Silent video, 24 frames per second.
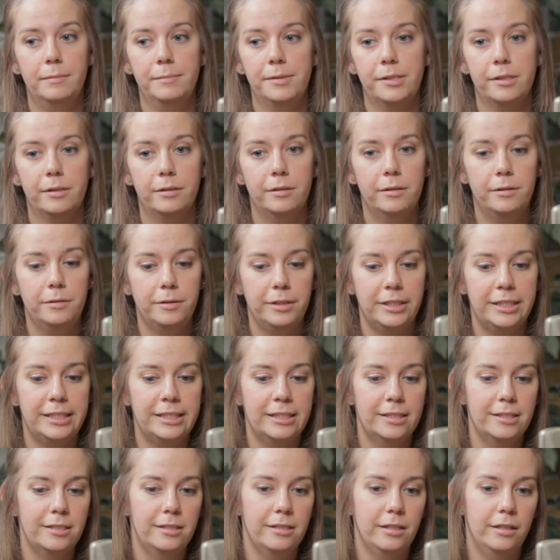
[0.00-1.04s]

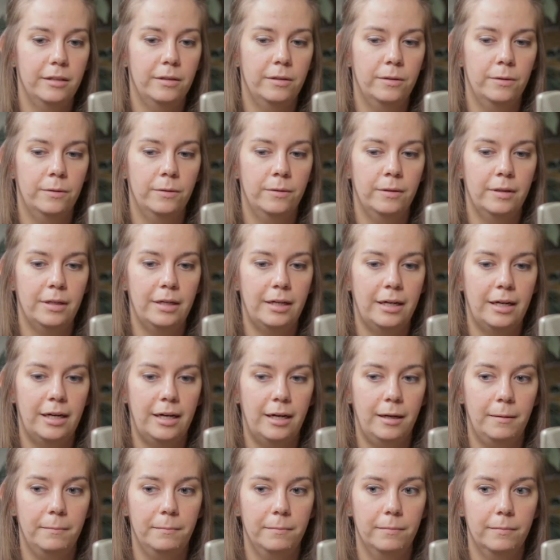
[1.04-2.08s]
absolutely. So
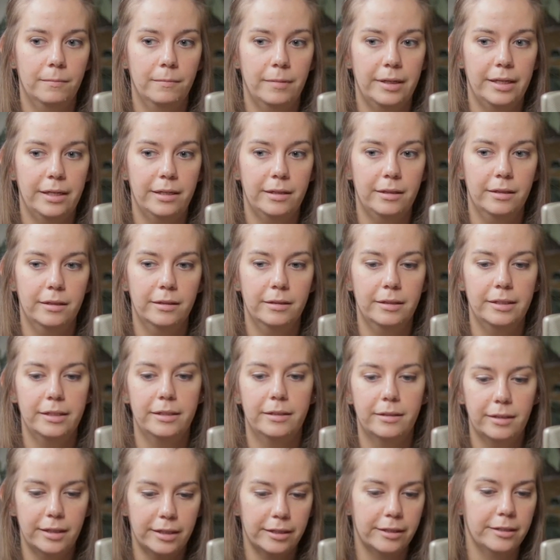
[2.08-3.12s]

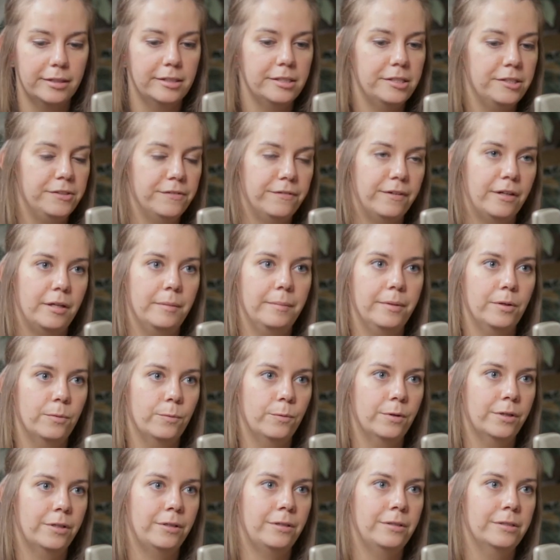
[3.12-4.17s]
in kind of the development
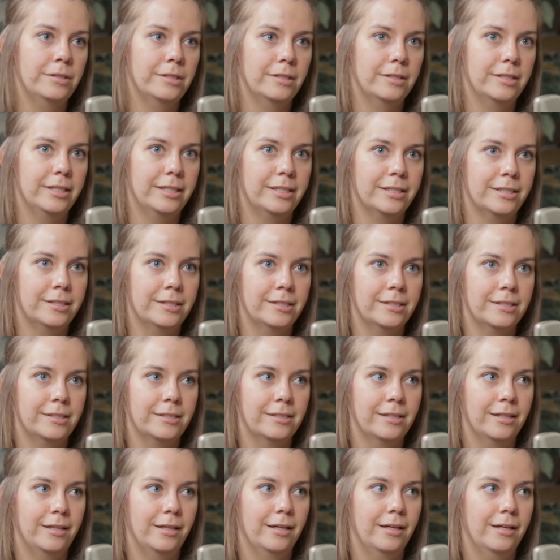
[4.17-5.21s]
world, there's
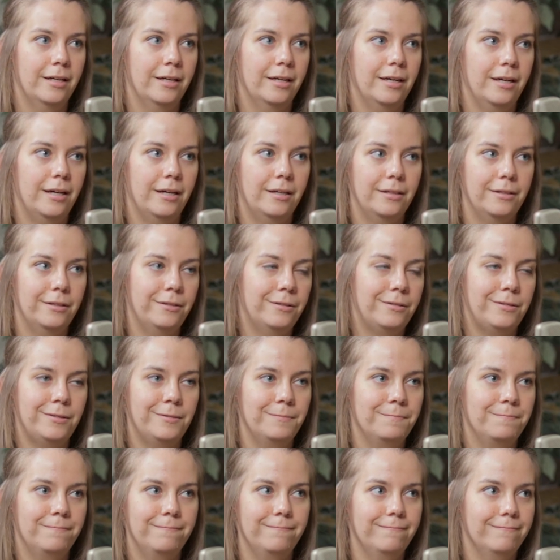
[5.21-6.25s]
a
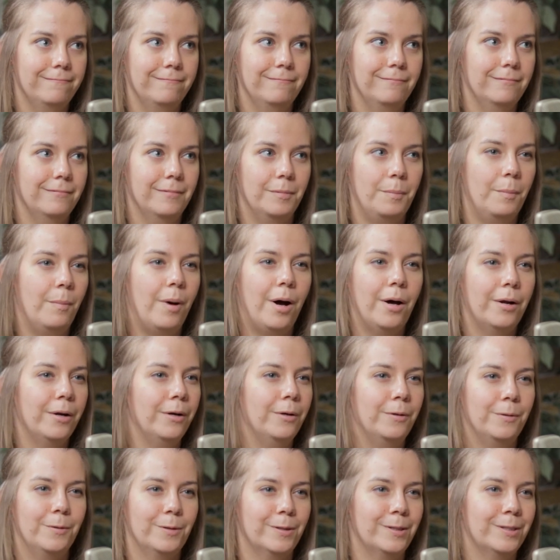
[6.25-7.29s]
little
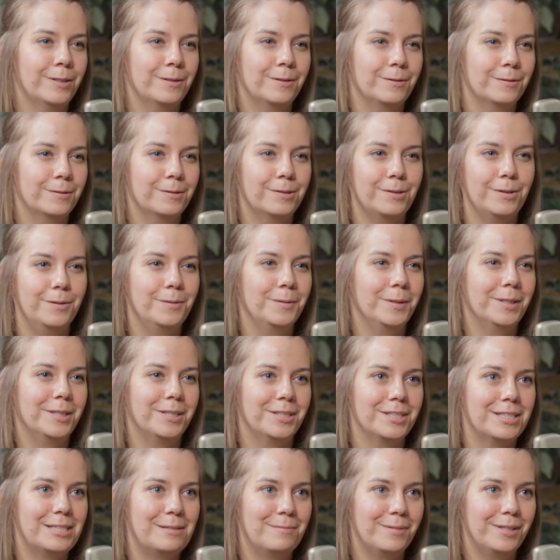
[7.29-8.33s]
motto or slogan
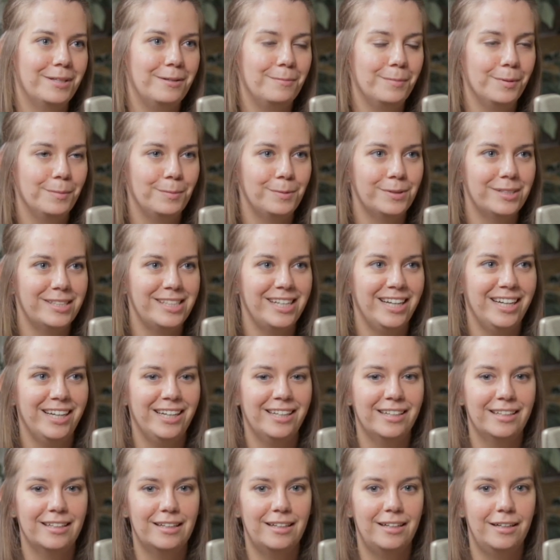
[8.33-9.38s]
or something that people
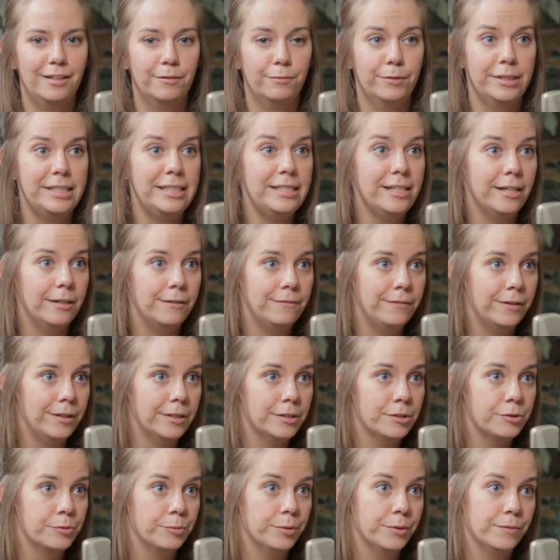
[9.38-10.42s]
say, retail
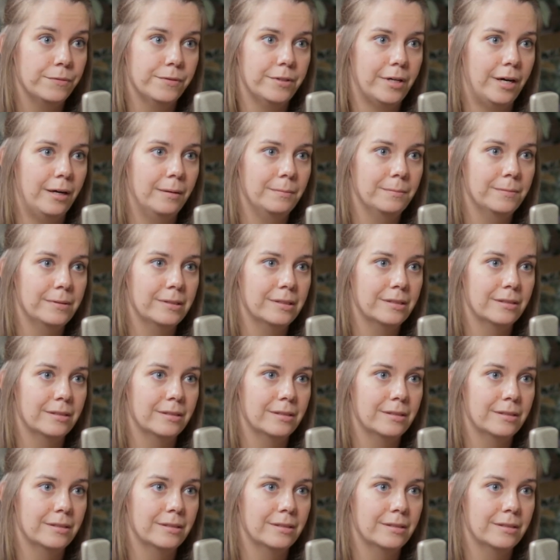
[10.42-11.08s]
follows rooftops.